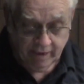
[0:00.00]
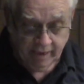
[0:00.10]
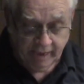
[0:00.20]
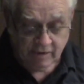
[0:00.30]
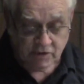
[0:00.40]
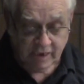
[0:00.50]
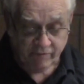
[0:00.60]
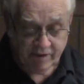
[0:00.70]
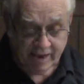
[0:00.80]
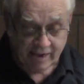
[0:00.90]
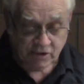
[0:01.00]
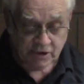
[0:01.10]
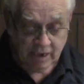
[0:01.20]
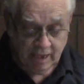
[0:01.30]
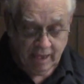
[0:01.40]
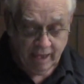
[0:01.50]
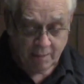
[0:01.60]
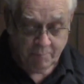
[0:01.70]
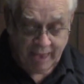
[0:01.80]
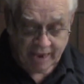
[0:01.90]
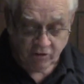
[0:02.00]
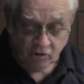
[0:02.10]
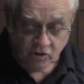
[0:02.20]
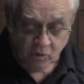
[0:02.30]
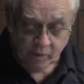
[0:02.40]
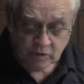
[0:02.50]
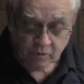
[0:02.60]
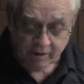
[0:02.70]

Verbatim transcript: He has given us a manual to which we're